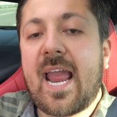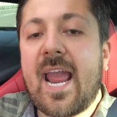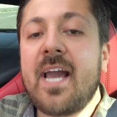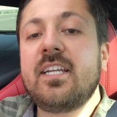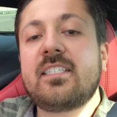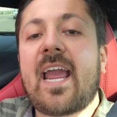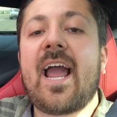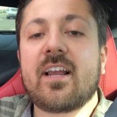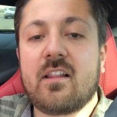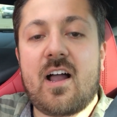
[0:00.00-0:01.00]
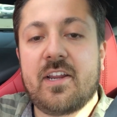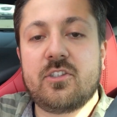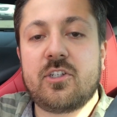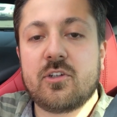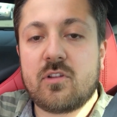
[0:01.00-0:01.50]
Add a
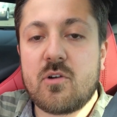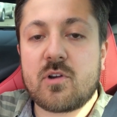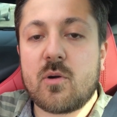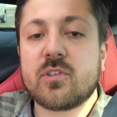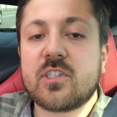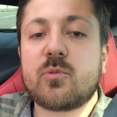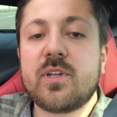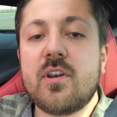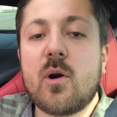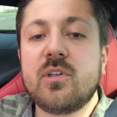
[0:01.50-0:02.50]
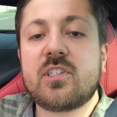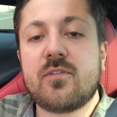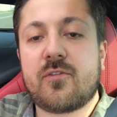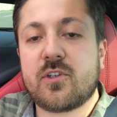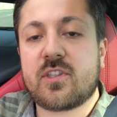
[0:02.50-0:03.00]
tagline to your logo. Since we know it's the
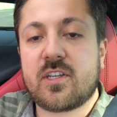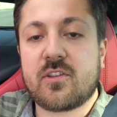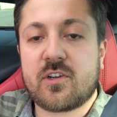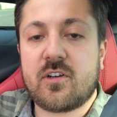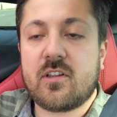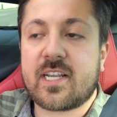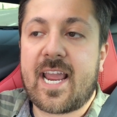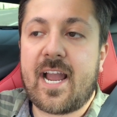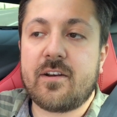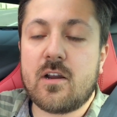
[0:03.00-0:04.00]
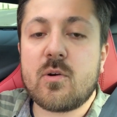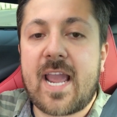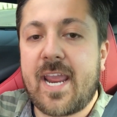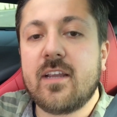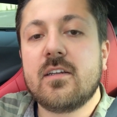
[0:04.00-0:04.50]
first thing they're going to look at,
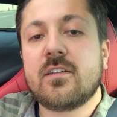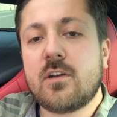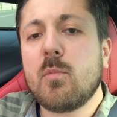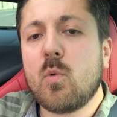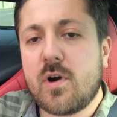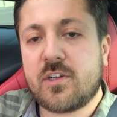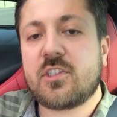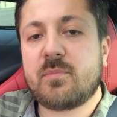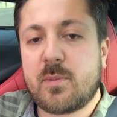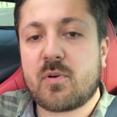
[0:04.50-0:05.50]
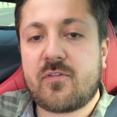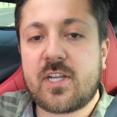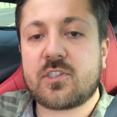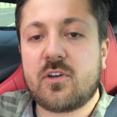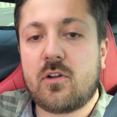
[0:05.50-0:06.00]
okay, number one, it should be
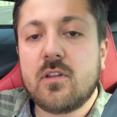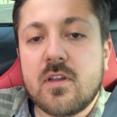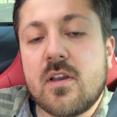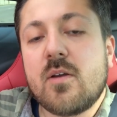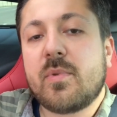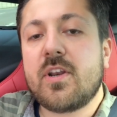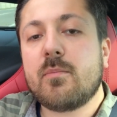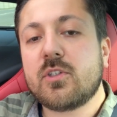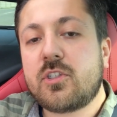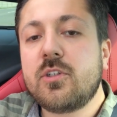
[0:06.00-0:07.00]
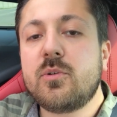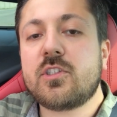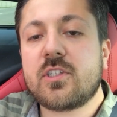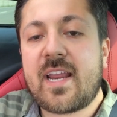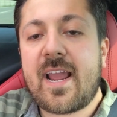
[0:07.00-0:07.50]
professional, but number two, it
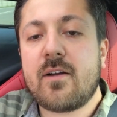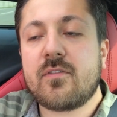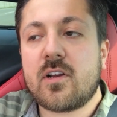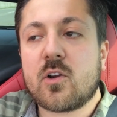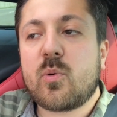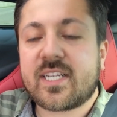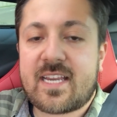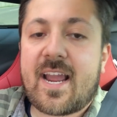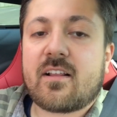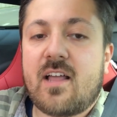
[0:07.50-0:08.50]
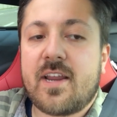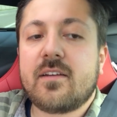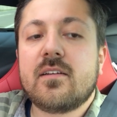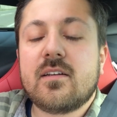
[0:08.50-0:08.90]
should have a quick tagline.